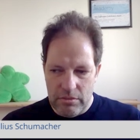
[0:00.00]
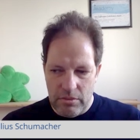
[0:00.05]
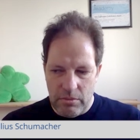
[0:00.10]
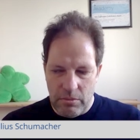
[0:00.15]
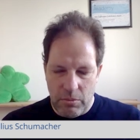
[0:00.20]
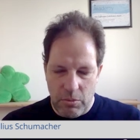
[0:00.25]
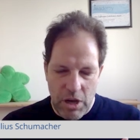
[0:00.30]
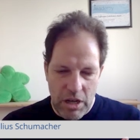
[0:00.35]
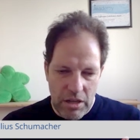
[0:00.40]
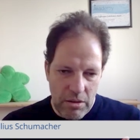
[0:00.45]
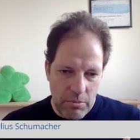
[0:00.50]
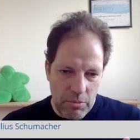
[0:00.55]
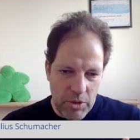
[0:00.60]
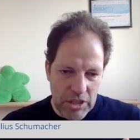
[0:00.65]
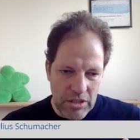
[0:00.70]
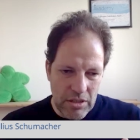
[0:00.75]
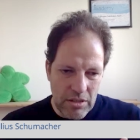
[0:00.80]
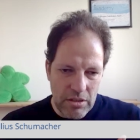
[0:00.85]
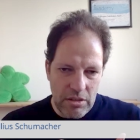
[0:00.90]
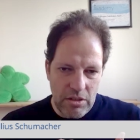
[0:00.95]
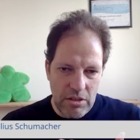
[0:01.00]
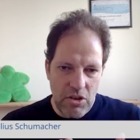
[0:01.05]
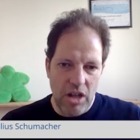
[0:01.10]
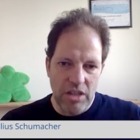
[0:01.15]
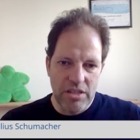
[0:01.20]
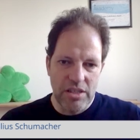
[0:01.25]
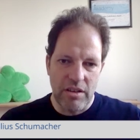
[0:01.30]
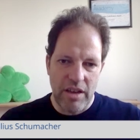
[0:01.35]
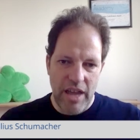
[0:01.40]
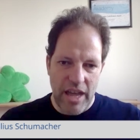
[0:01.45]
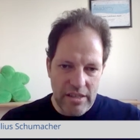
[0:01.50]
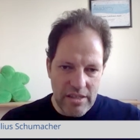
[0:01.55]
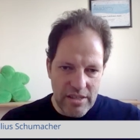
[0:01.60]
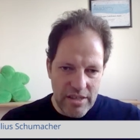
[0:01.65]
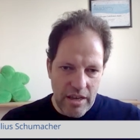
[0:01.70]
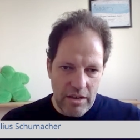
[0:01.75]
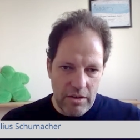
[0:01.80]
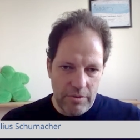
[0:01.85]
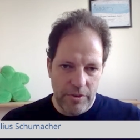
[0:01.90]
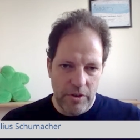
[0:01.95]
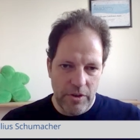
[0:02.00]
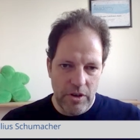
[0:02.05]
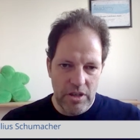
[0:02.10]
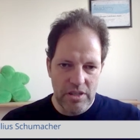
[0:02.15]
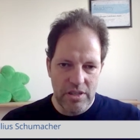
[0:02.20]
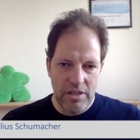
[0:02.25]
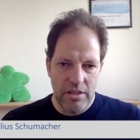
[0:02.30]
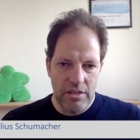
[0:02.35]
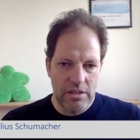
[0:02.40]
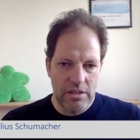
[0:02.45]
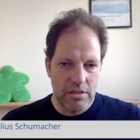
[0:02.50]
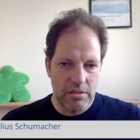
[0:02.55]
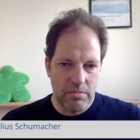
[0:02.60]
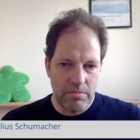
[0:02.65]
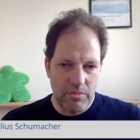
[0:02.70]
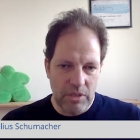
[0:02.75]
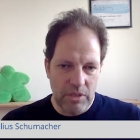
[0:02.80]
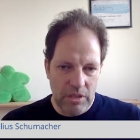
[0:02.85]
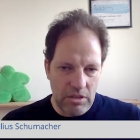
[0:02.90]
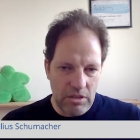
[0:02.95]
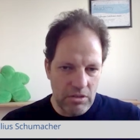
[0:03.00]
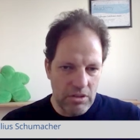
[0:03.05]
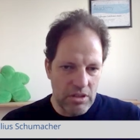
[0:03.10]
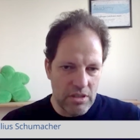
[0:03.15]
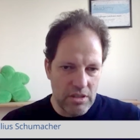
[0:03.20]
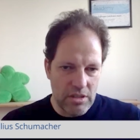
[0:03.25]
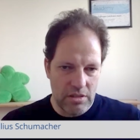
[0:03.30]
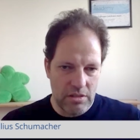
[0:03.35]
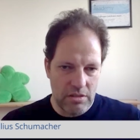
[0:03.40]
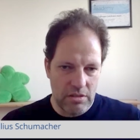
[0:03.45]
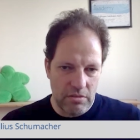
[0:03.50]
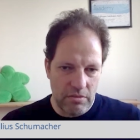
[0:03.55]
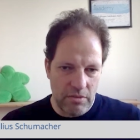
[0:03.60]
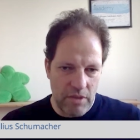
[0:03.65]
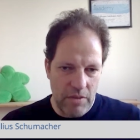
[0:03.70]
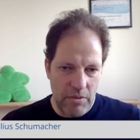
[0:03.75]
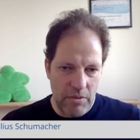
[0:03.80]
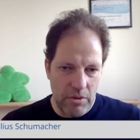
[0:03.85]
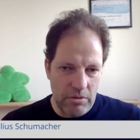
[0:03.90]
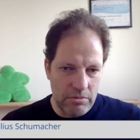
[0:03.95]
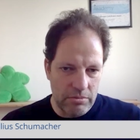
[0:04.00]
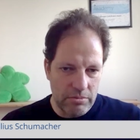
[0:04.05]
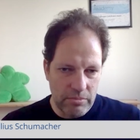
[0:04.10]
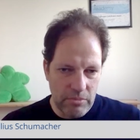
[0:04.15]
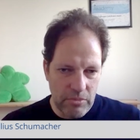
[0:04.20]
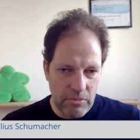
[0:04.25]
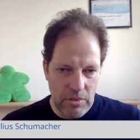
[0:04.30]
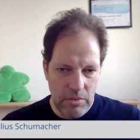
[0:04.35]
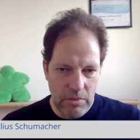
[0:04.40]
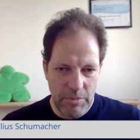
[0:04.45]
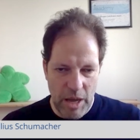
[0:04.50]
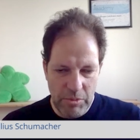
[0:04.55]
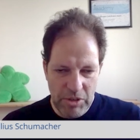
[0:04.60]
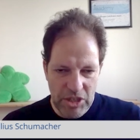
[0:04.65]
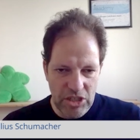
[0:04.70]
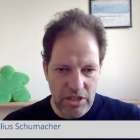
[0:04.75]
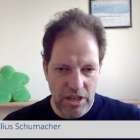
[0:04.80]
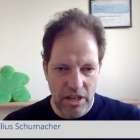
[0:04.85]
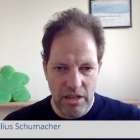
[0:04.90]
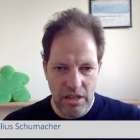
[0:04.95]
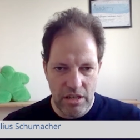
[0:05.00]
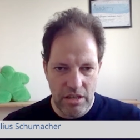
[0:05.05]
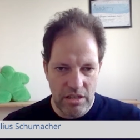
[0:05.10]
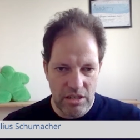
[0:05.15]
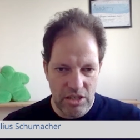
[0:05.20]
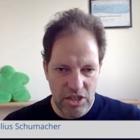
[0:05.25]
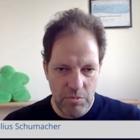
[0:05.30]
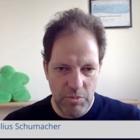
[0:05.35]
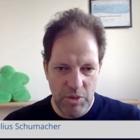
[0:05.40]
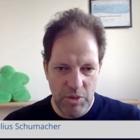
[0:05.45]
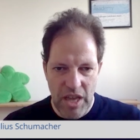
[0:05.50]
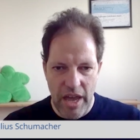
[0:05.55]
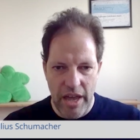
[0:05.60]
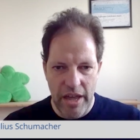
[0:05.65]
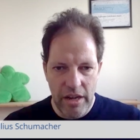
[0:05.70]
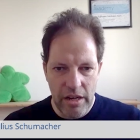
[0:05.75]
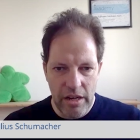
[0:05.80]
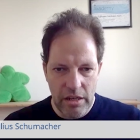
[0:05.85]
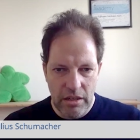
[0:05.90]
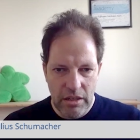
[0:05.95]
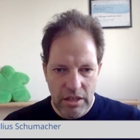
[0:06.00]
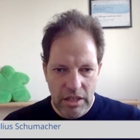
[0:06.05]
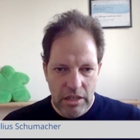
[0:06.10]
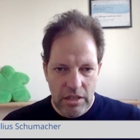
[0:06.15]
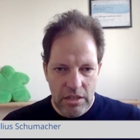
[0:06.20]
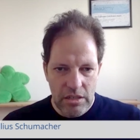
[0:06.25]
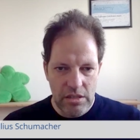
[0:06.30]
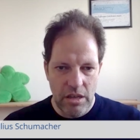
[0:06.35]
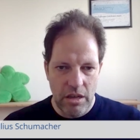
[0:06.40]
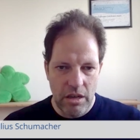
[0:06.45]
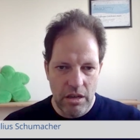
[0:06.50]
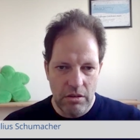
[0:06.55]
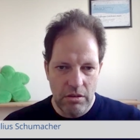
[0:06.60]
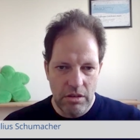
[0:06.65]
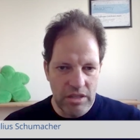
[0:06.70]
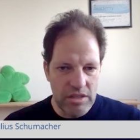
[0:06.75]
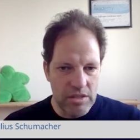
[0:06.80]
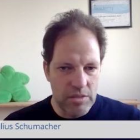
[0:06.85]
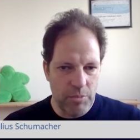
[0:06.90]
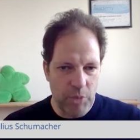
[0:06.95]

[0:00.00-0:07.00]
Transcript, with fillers: what, what you also can say, of course, is Qt is published under the G P L. So it's